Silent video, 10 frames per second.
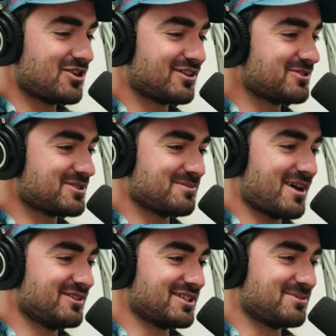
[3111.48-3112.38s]
just talk to us
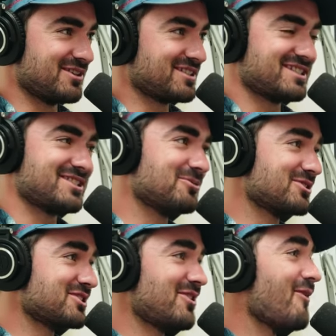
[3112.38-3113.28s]
about the experience because you
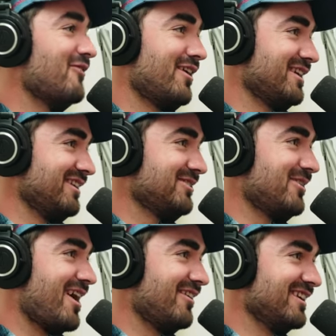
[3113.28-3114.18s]
were so funny
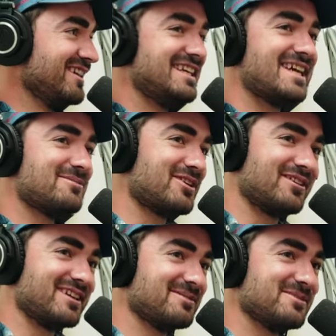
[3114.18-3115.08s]
throughout it. He kept
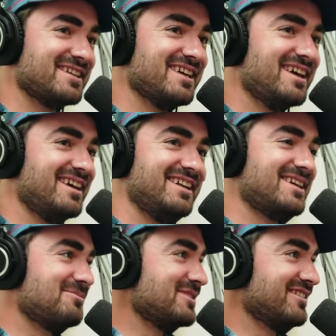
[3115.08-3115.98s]
turning to me and
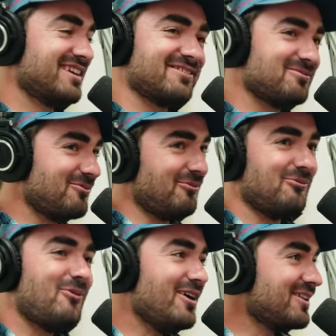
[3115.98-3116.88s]
he kept being like,
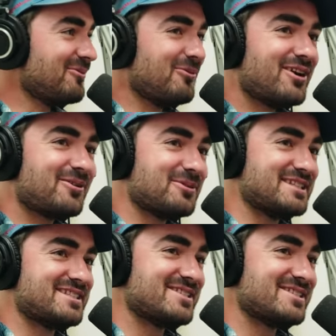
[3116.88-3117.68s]
what what are we